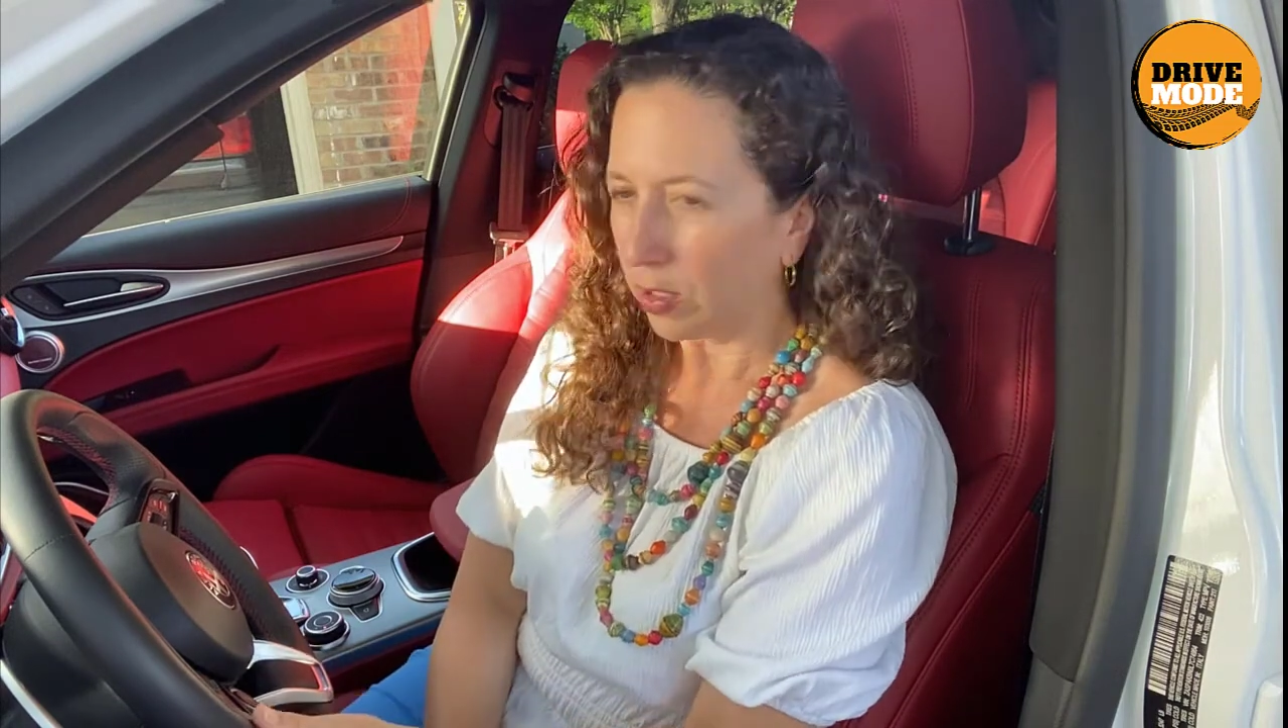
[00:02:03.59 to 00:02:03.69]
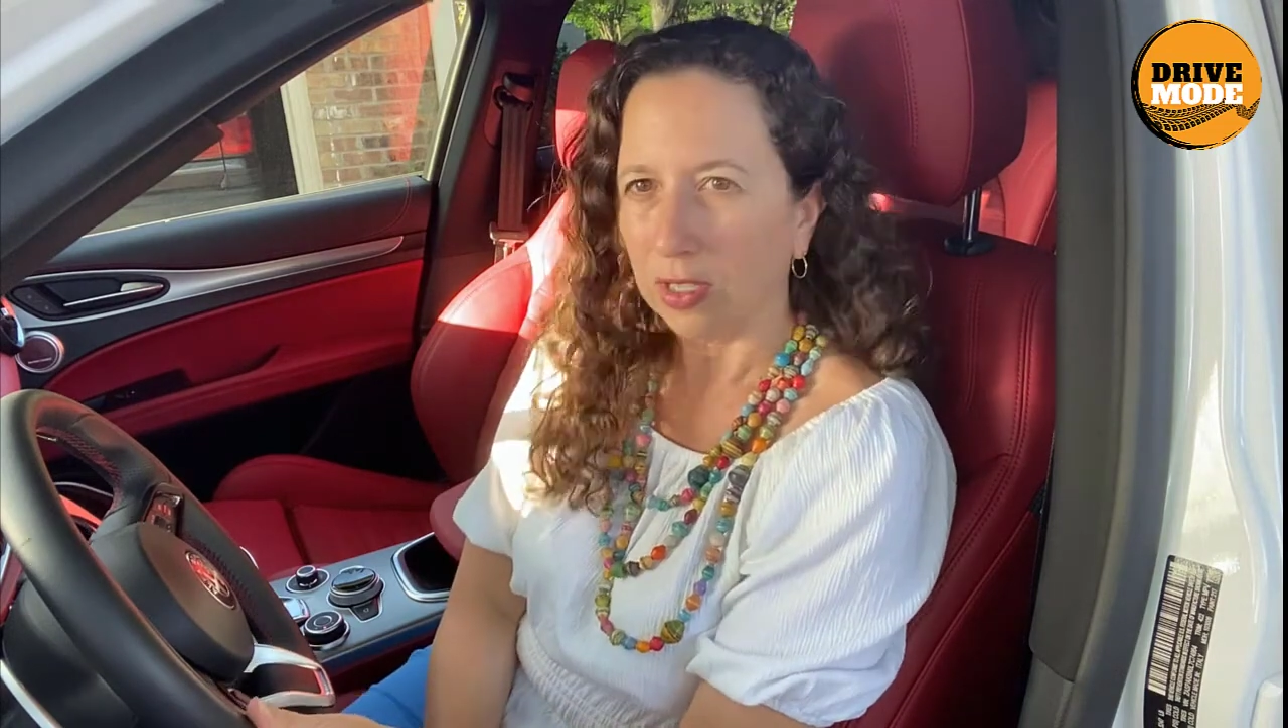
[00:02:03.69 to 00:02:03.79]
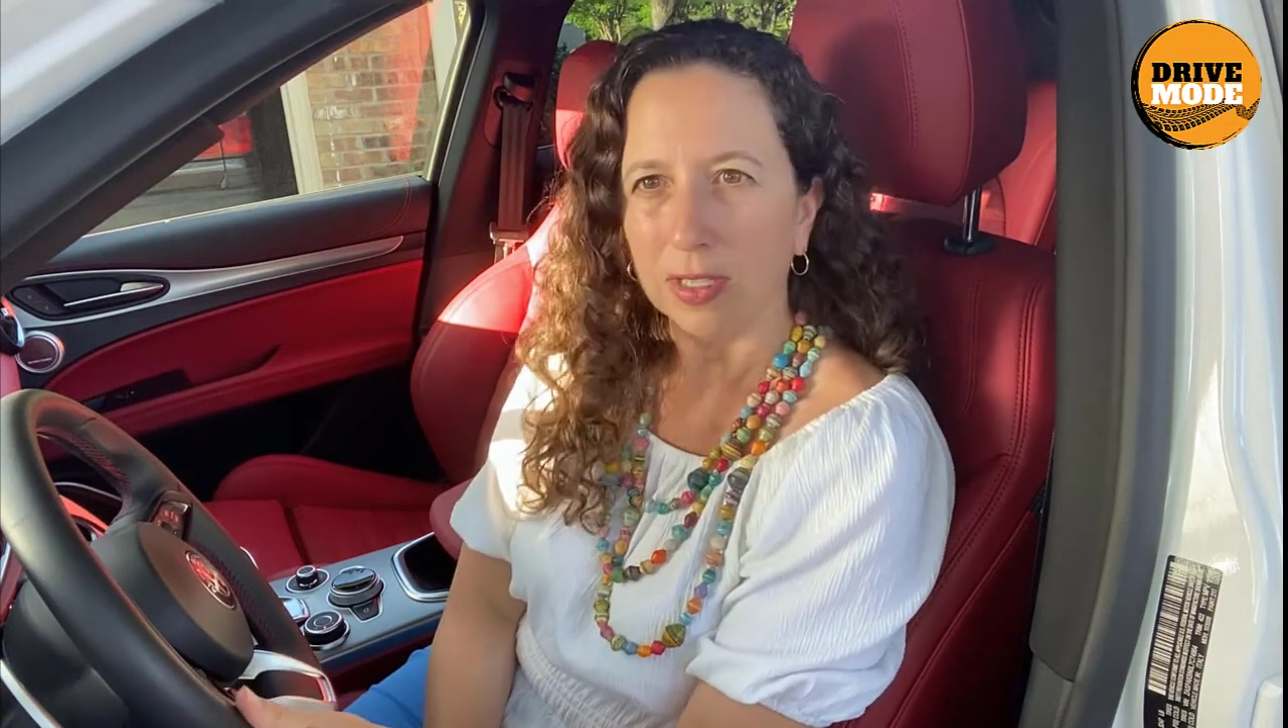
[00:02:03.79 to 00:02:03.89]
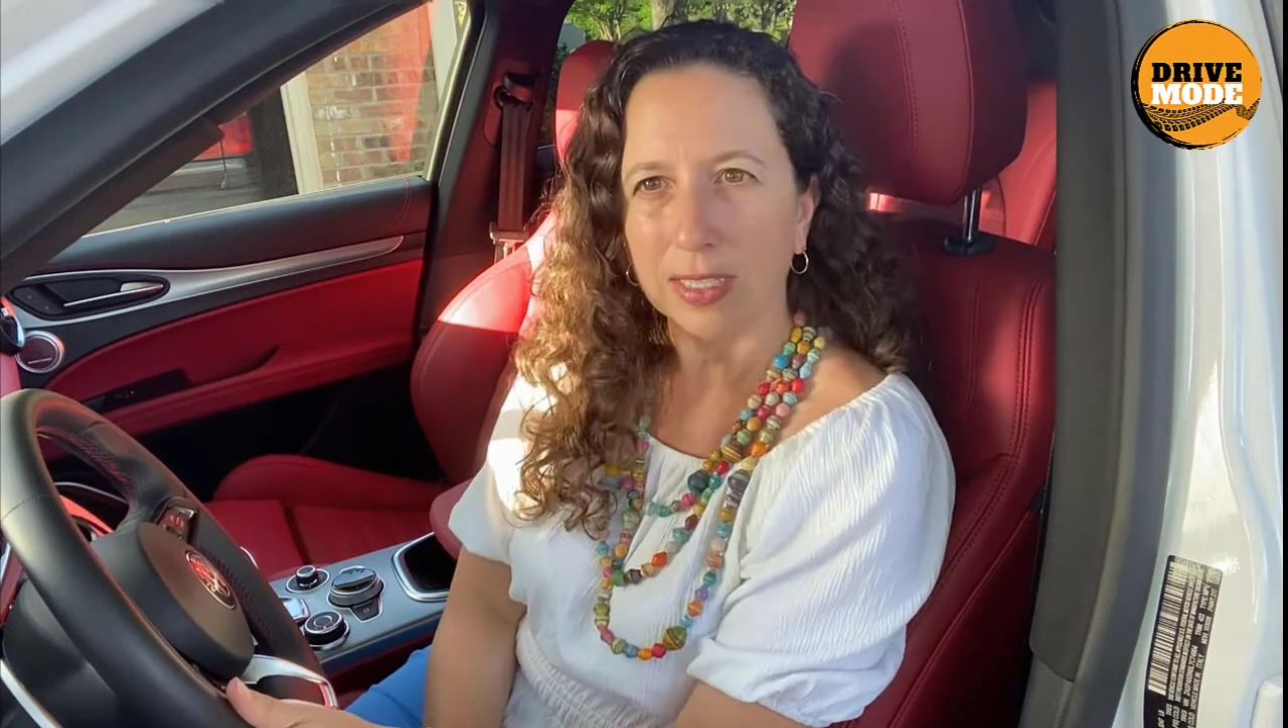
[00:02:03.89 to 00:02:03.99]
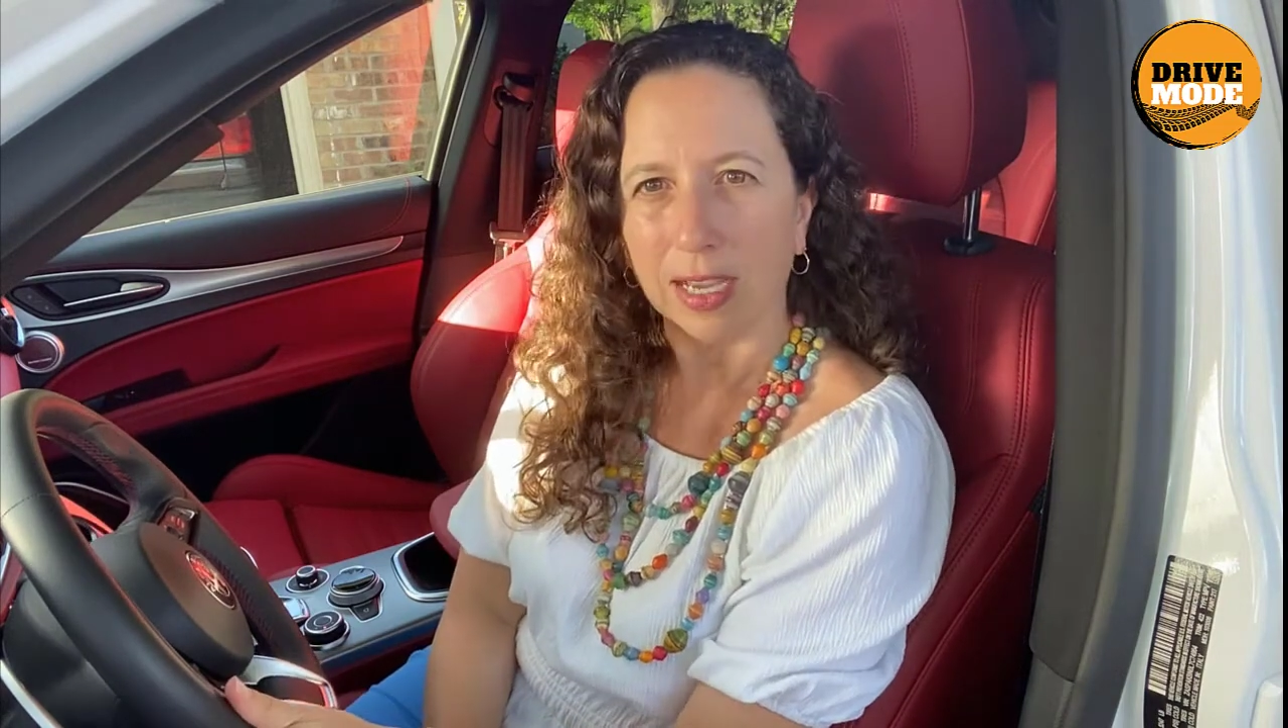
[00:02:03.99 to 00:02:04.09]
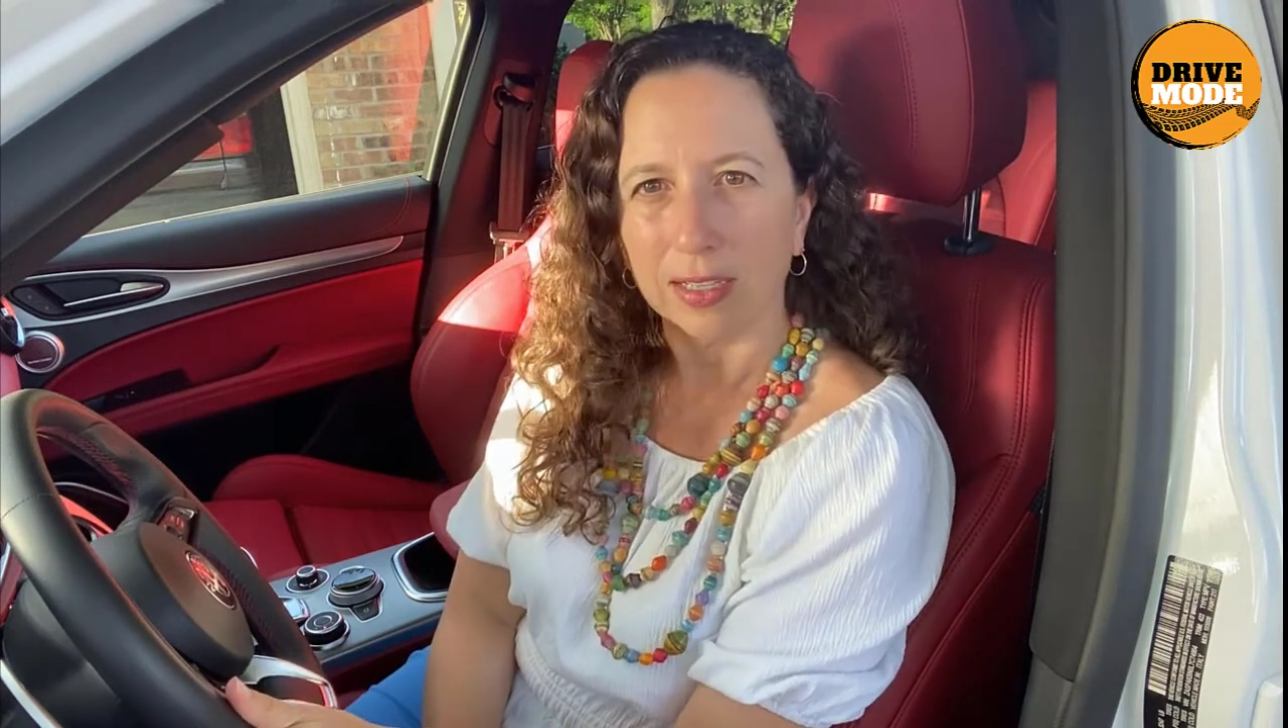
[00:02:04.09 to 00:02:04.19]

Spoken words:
wheel's got